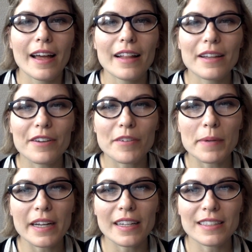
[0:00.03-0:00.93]
Hello
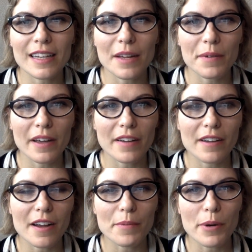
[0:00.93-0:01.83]
everybody, today we are
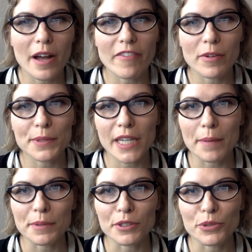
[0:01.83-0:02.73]
on Proverbs
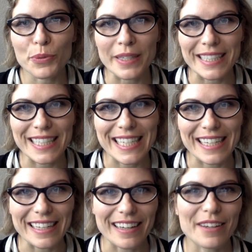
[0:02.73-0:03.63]
chapter
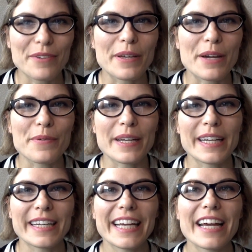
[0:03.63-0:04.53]
20. We are
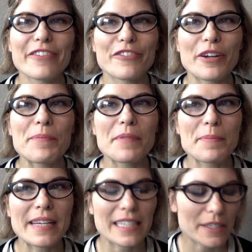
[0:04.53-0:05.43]
reading again from the
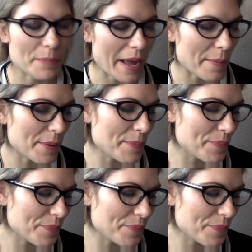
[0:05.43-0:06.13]
Message Bible.